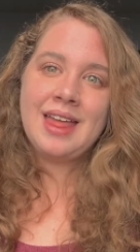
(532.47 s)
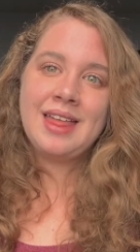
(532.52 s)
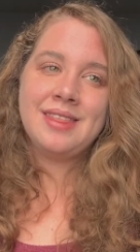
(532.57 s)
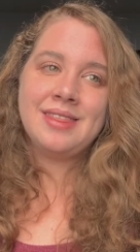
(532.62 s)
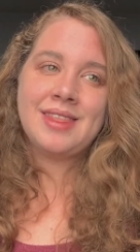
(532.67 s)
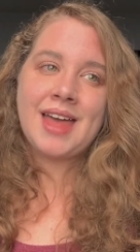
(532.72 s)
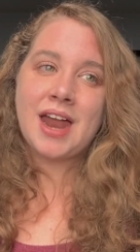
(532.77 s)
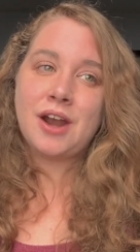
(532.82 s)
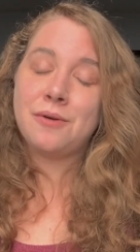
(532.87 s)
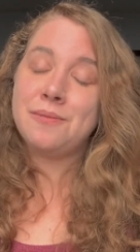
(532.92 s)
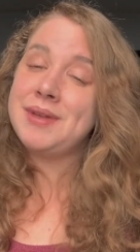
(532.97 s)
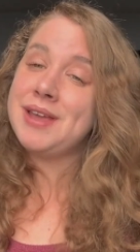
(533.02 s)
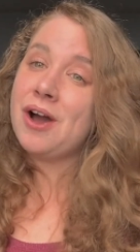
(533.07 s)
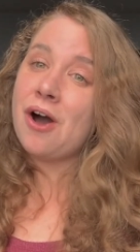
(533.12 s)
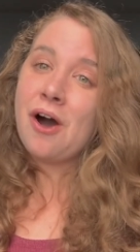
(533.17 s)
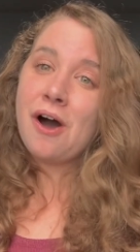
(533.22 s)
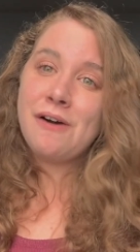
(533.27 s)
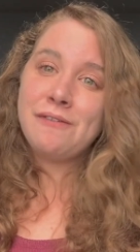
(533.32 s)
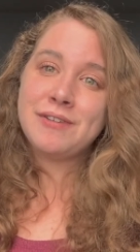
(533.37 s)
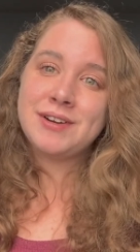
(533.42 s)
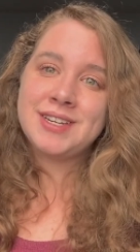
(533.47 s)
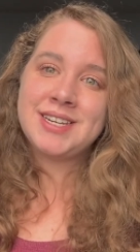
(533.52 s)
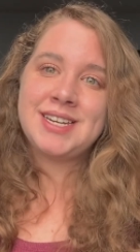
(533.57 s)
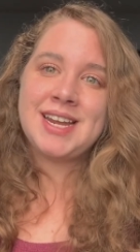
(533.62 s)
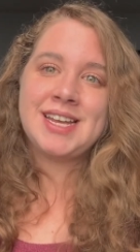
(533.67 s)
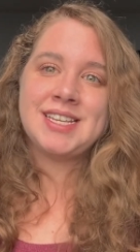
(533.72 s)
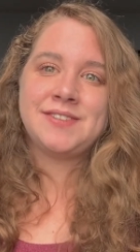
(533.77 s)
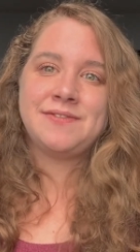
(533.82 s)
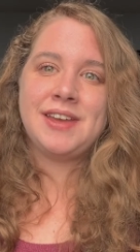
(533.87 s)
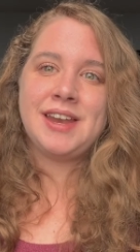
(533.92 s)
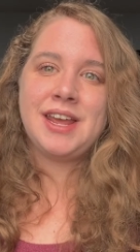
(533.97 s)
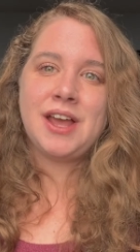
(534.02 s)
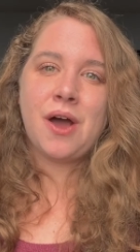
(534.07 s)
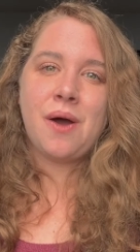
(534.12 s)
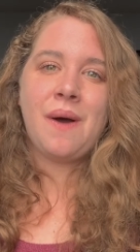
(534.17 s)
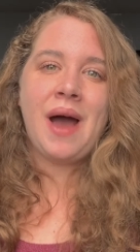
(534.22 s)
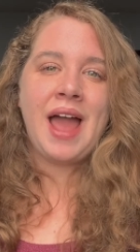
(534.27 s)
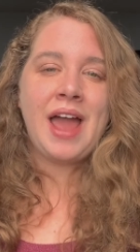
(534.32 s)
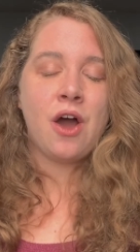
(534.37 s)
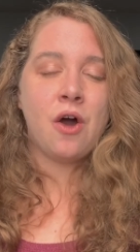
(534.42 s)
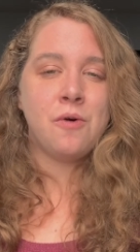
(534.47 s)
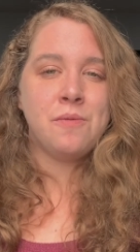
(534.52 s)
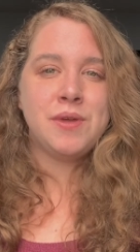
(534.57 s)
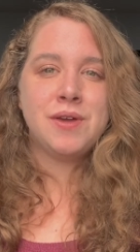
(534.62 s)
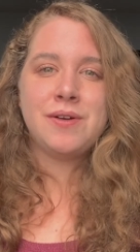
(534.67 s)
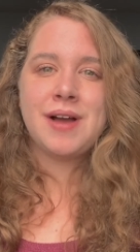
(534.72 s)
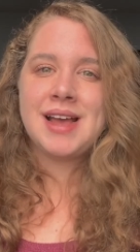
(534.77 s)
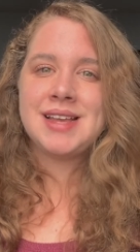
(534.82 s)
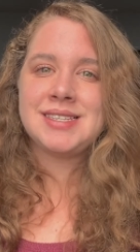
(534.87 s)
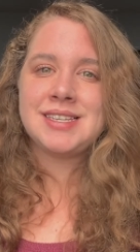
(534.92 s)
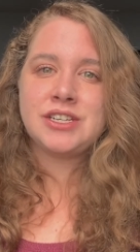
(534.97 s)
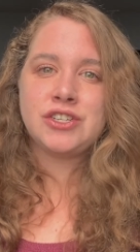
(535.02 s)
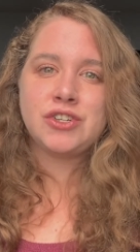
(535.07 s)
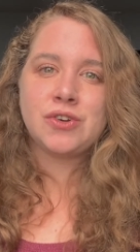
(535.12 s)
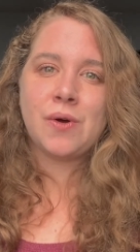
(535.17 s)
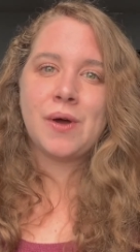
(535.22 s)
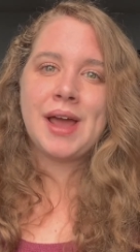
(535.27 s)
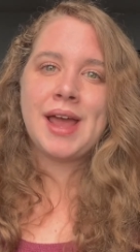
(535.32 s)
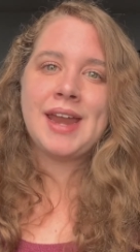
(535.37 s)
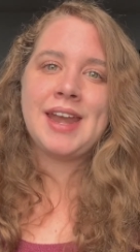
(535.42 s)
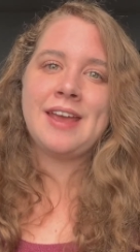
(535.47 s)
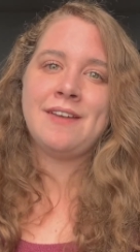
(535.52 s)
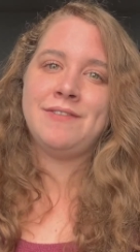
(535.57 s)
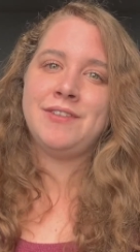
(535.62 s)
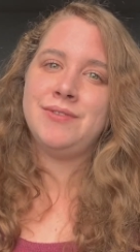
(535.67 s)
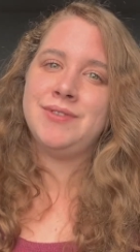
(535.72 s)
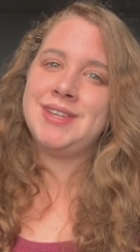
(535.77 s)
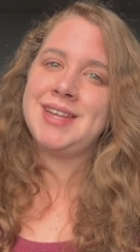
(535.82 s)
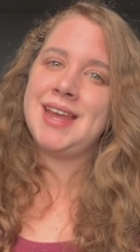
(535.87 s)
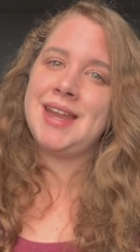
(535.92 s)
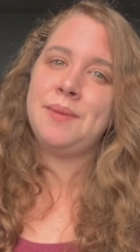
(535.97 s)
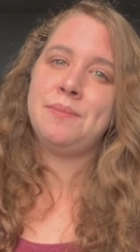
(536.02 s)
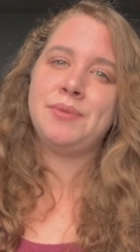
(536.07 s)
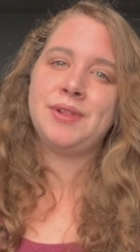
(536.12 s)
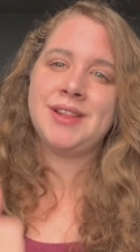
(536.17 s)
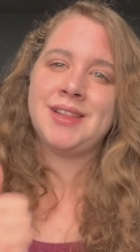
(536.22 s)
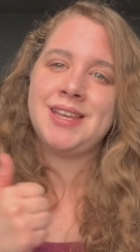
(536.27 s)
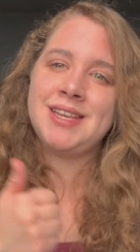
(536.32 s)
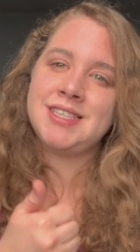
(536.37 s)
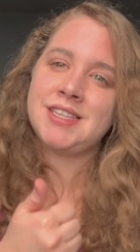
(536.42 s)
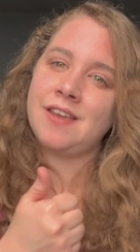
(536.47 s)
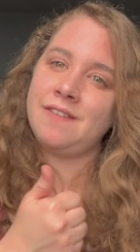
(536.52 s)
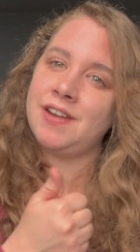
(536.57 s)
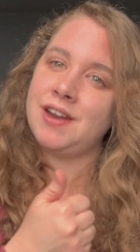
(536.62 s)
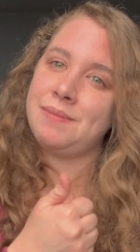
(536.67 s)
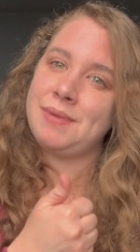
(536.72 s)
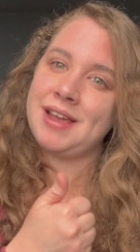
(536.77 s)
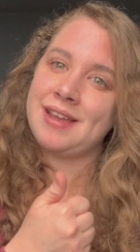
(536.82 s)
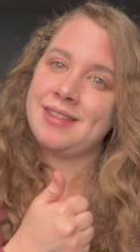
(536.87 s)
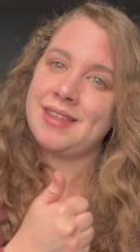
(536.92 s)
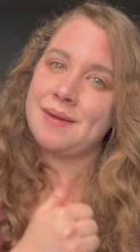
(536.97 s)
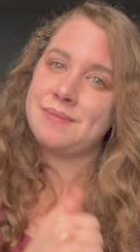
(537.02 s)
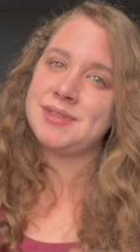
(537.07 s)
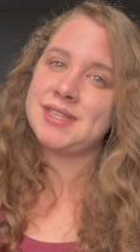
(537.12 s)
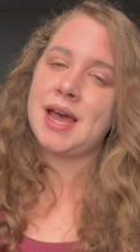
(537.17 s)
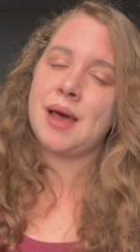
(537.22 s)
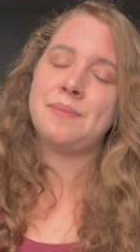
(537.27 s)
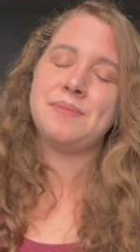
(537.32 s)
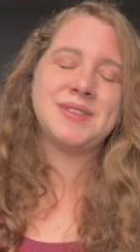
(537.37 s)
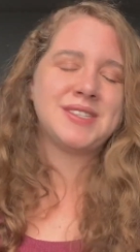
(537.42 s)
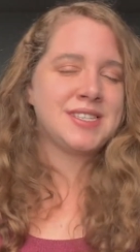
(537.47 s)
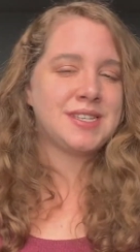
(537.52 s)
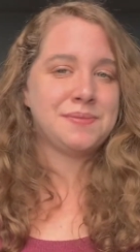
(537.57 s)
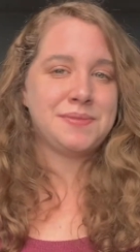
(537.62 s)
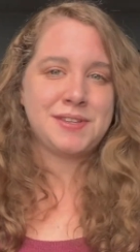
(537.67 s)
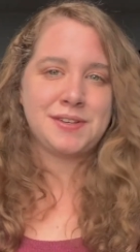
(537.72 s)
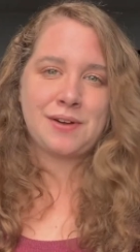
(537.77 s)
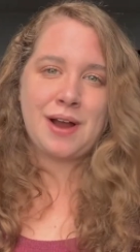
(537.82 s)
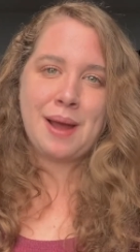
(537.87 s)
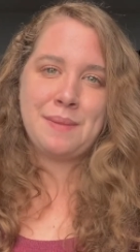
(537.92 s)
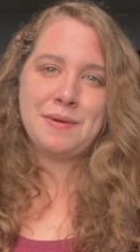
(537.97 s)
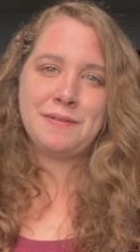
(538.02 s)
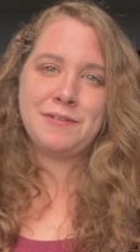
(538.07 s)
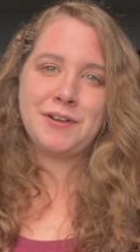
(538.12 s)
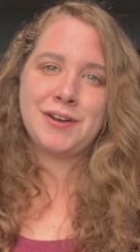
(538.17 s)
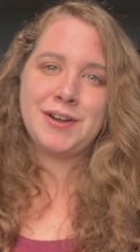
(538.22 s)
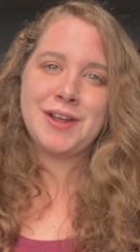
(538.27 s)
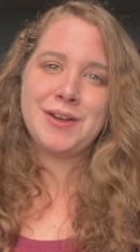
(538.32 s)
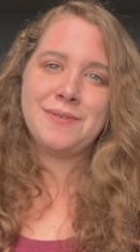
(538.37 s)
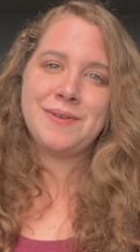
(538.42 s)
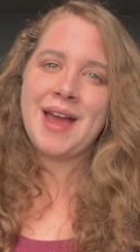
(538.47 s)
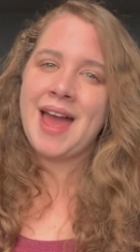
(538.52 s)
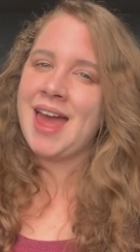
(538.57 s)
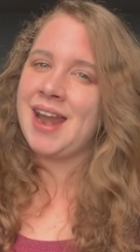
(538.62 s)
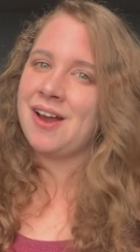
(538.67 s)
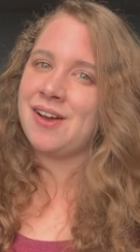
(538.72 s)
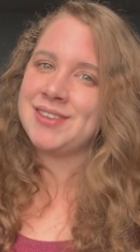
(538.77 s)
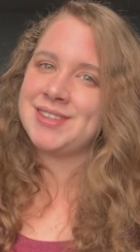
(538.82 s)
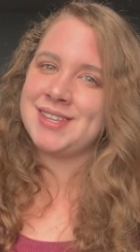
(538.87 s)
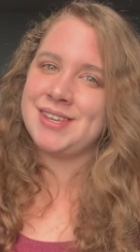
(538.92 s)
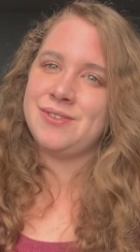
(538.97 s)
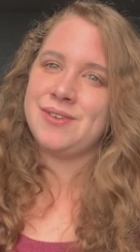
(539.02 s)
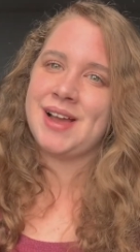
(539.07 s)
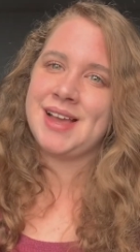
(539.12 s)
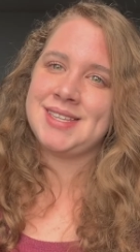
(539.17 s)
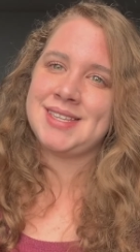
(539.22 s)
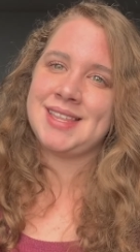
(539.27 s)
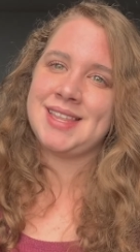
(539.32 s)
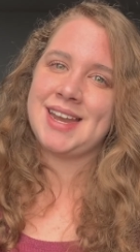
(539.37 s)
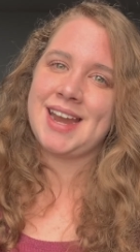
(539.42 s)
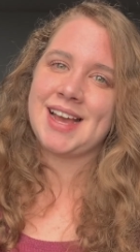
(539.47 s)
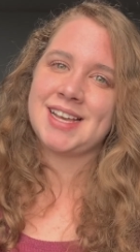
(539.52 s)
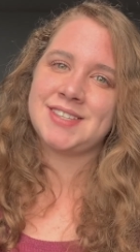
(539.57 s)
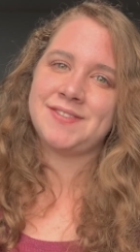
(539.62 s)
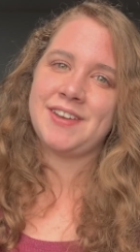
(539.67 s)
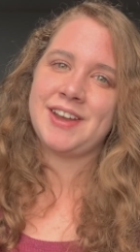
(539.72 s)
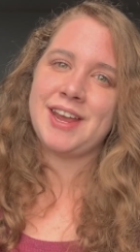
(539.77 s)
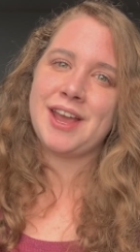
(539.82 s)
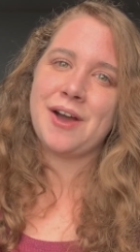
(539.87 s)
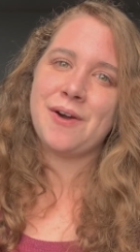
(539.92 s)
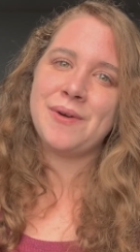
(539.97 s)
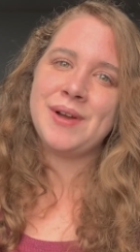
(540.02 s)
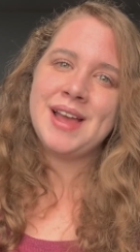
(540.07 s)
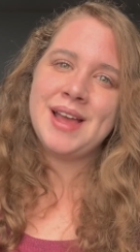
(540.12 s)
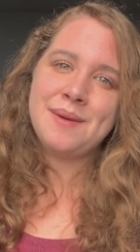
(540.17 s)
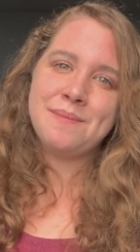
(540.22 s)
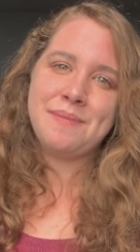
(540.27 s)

That'll be all for today's video. I hope you guys enjoyed. If you did, please give it a big thumbs up, subscribe if you're new, and I'll see you guys in the next video.